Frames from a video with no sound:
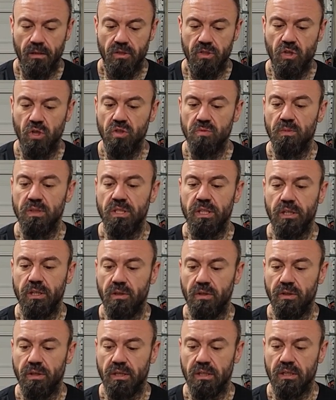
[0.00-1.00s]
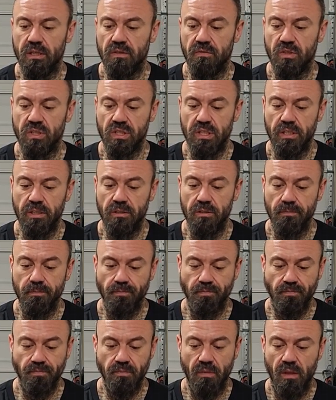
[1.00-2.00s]
shows material thickness for steel.
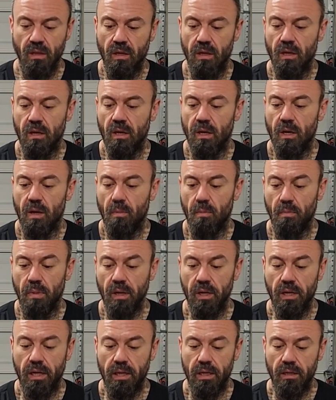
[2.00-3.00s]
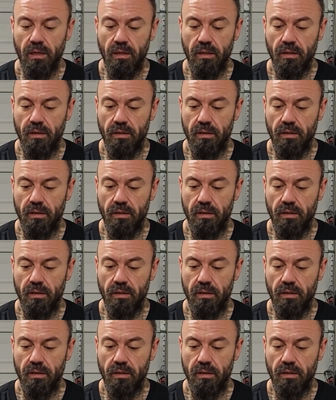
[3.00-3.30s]
But